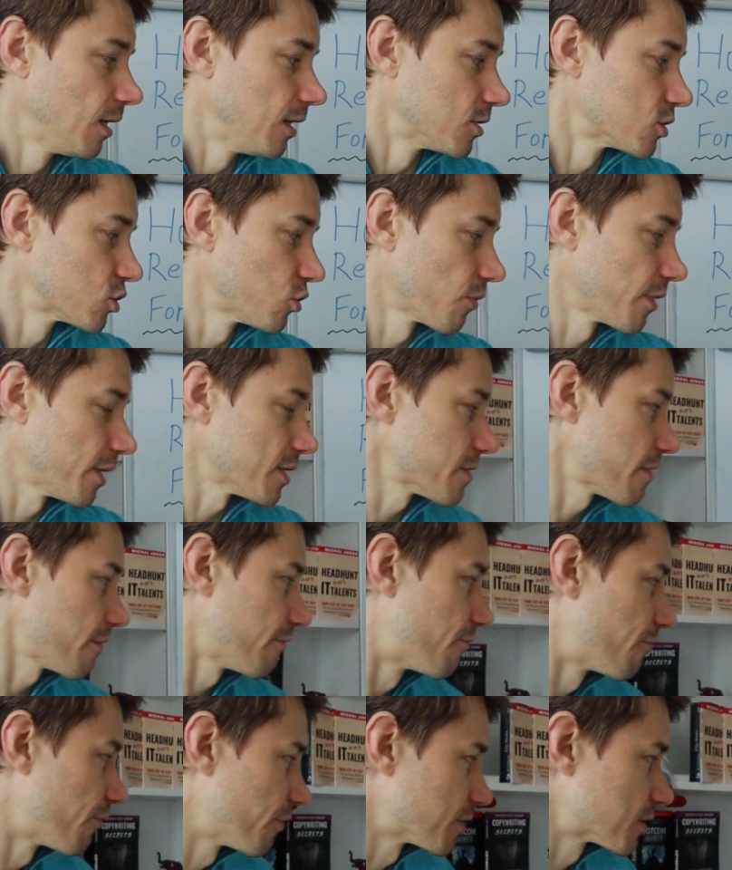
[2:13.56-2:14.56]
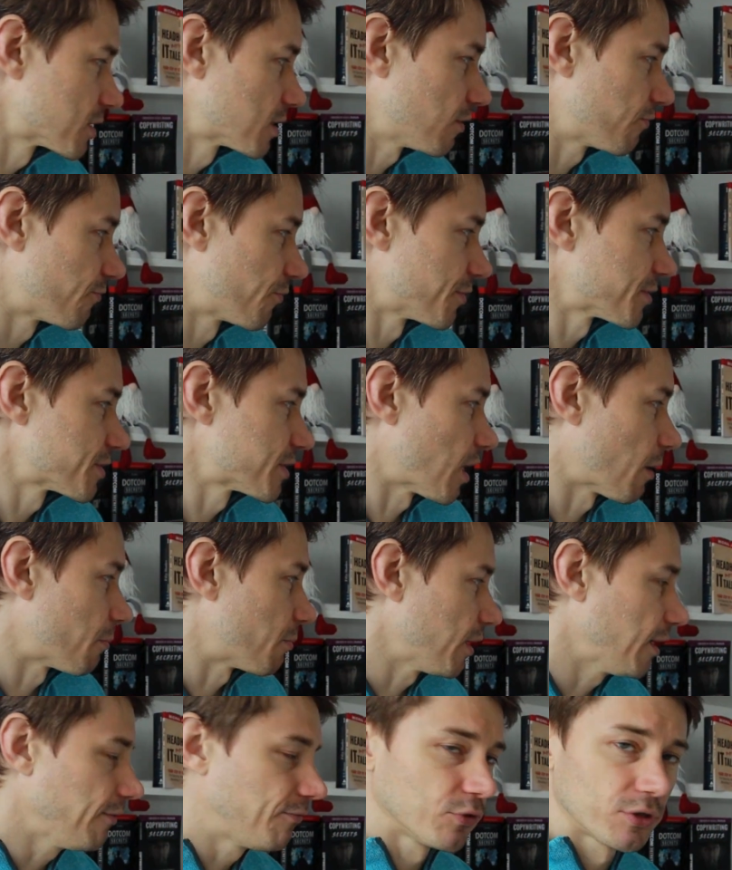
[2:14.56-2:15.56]
So that's the first
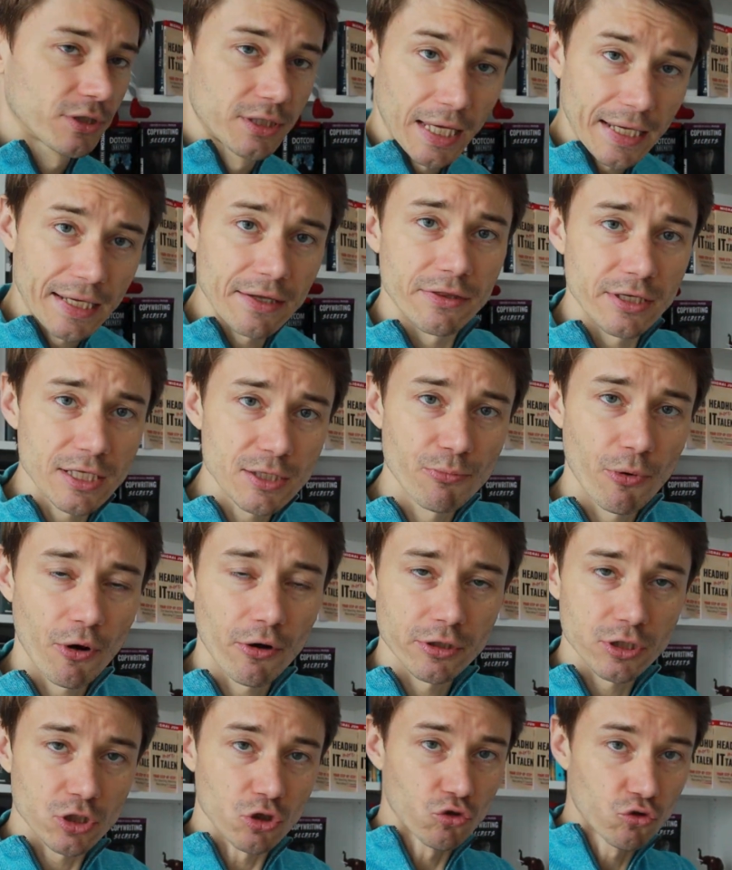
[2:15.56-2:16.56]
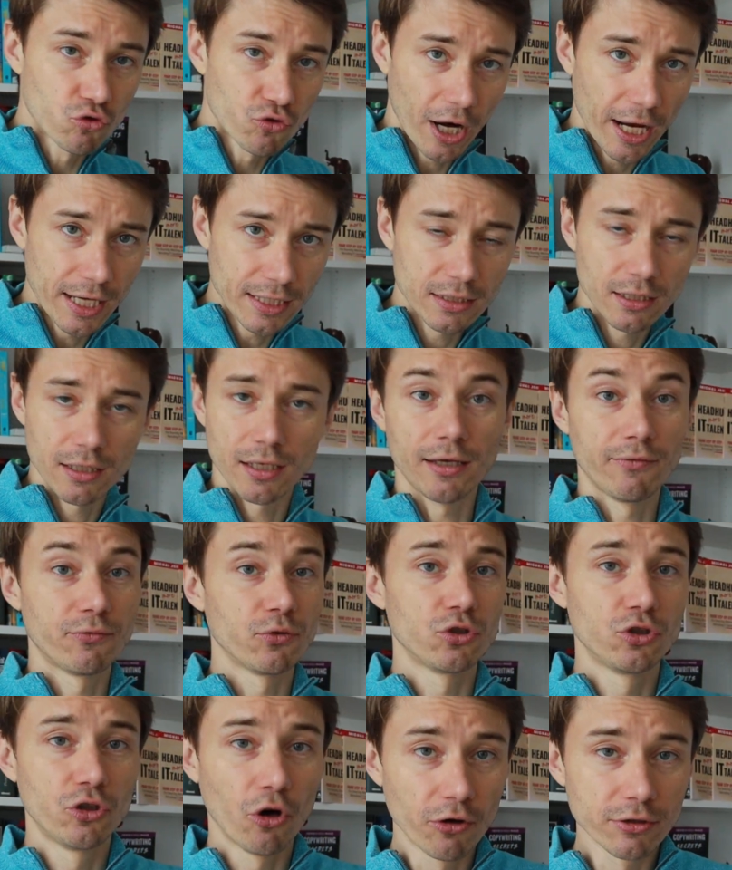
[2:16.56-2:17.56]
step. If you tick this box, great. If
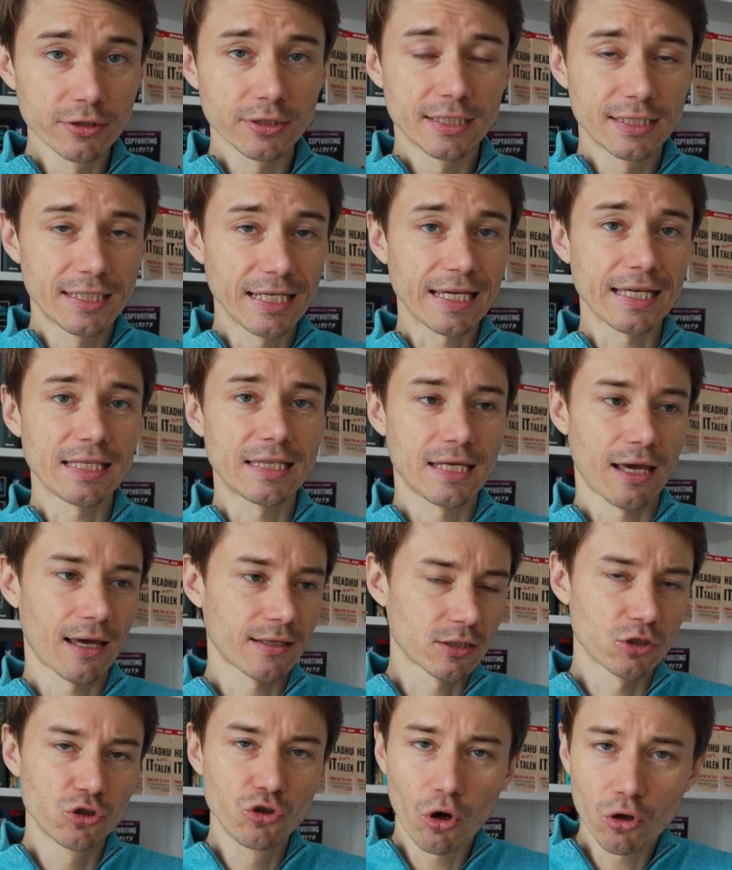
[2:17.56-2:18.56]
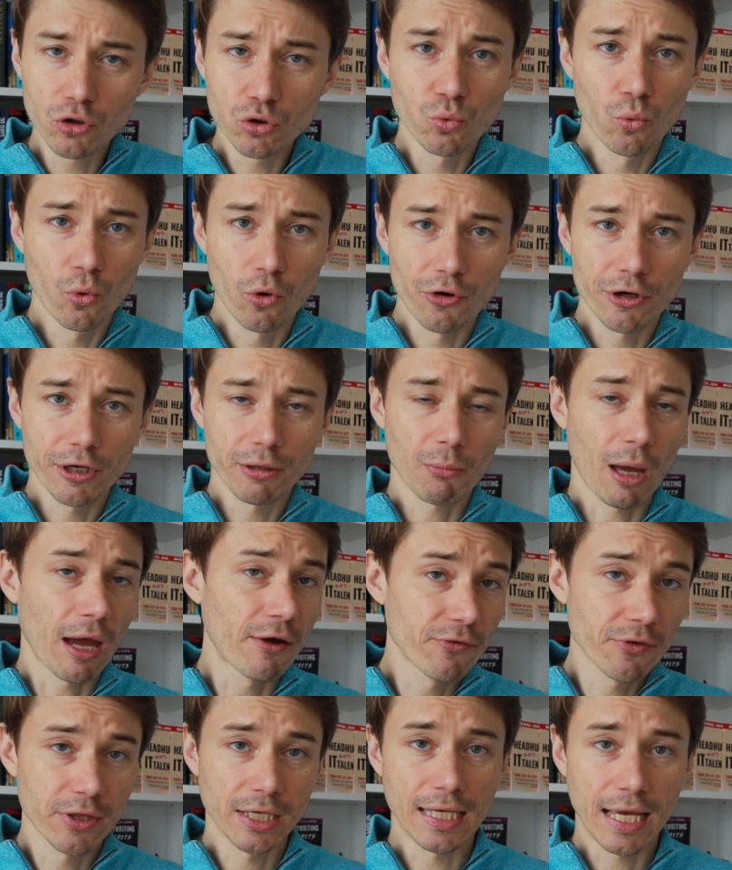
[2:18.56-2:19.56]
you don't tick it yet, don't worry,
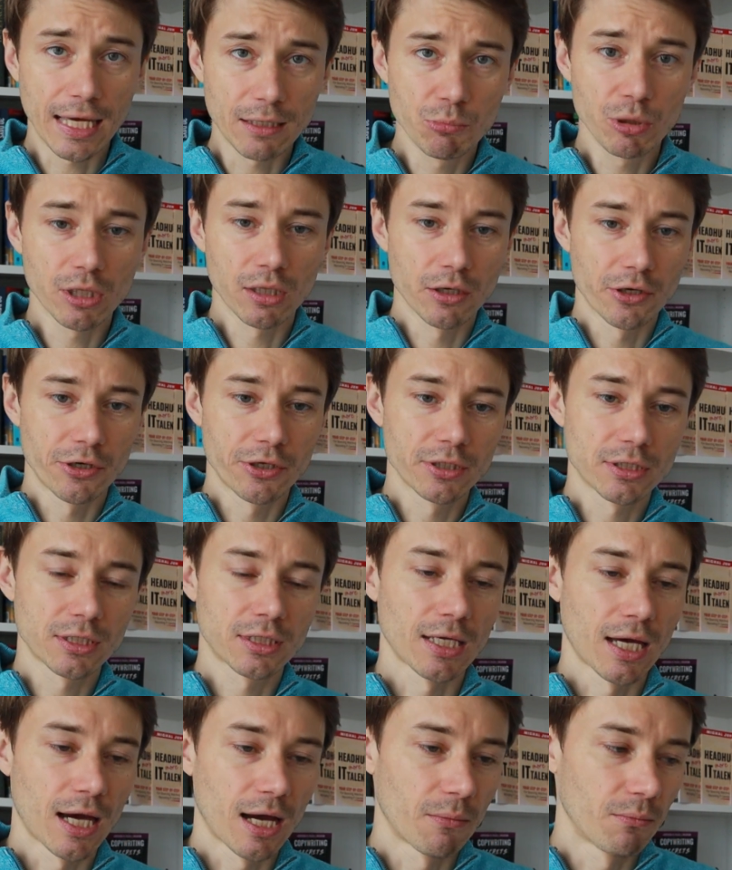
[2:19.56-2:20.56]
everything can be learned.